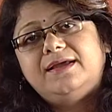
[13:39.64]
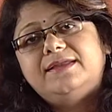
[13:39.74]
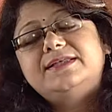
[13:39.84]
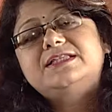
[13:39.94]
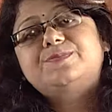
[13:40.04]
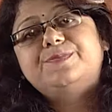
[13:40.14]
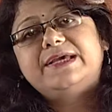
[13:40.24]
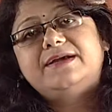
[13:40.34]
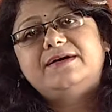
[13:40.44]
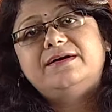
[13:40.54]
The
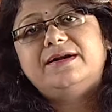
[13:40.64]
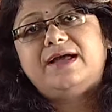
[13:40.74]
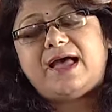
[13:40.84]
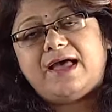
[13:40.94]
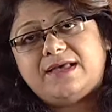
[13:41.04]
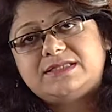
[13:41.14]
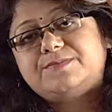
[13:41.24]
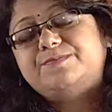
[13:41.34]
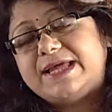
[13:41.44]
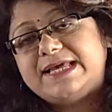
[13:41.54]
Speaker
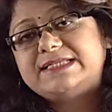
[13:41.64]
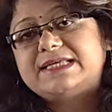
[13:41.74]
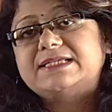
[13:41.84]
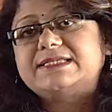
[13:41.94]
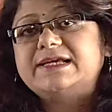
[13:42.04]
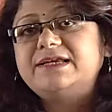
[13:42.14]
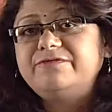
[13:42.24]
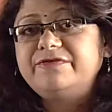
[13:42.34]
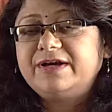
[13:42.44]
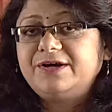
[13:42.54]
plays a
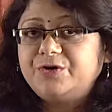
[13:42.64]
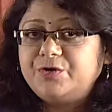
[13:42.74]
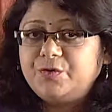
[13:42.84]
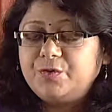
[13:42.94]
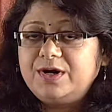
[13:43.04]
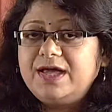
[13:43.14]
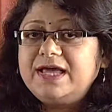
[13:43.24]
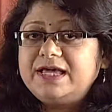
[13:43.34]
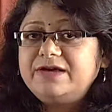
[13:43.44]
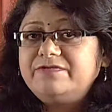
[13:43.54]
significant role
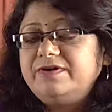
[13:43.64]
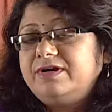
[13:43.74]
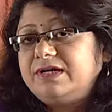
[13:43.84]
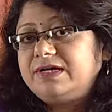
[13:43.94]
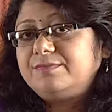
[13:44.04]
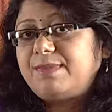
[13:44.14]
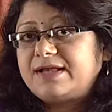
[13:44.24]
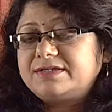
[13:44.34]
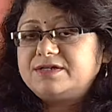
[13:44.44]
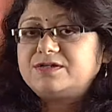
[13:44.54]
even in
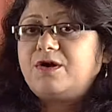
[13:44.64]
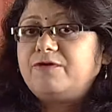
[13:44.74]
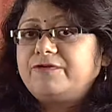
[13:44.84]
matters of